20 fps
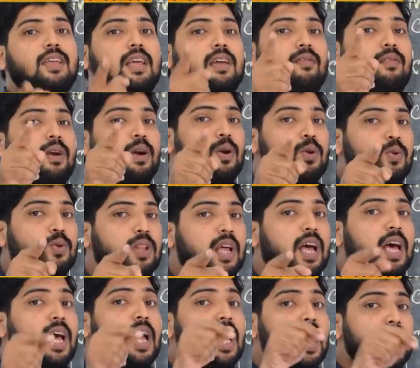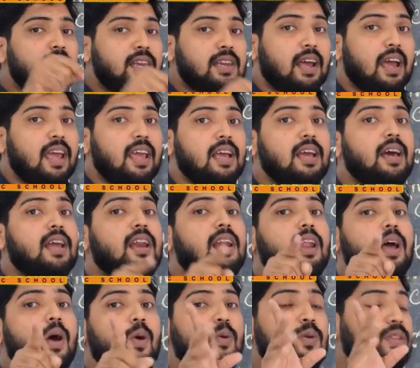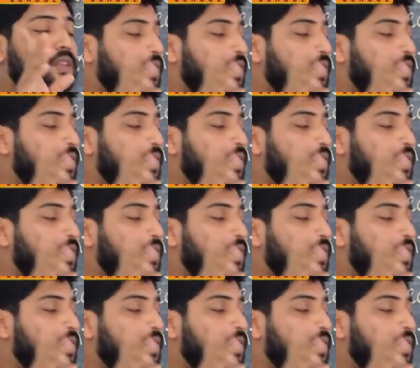given to the tiger now in